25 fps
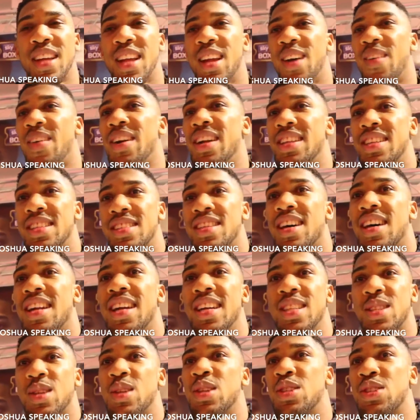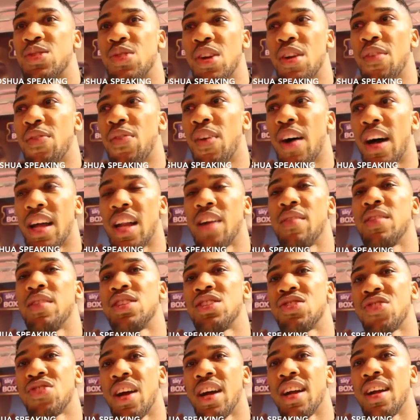Dillian wanted to turn it into a street fight and have a
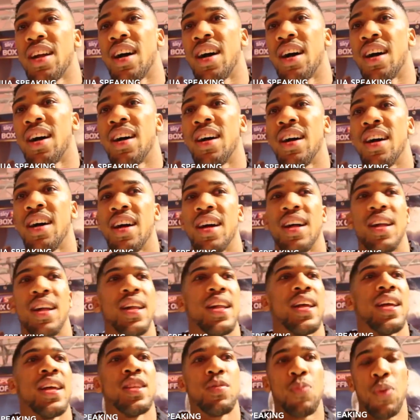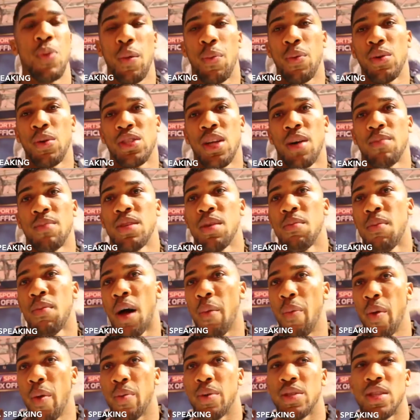straightener. His people jumped in,
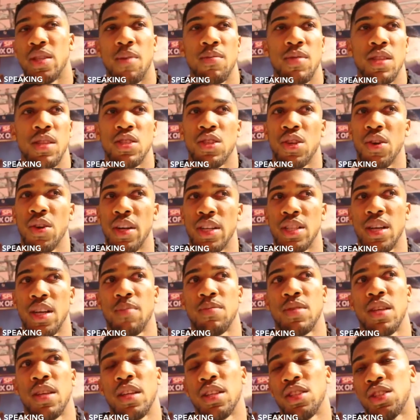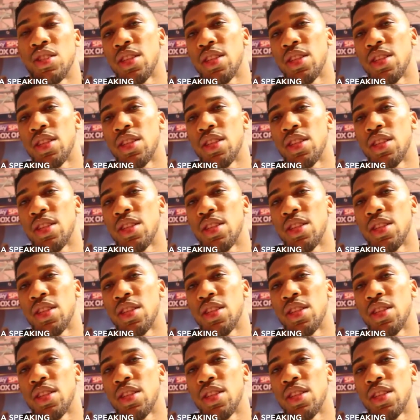my people jumped in, security jumped in.